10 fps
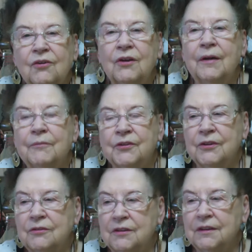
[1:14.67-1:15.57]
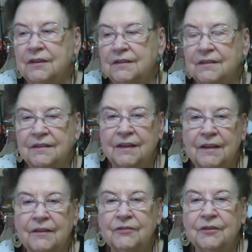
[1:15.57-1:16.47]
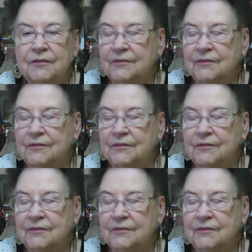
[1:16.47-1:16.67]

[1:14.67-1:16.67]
Oh, absolutely. They loved her.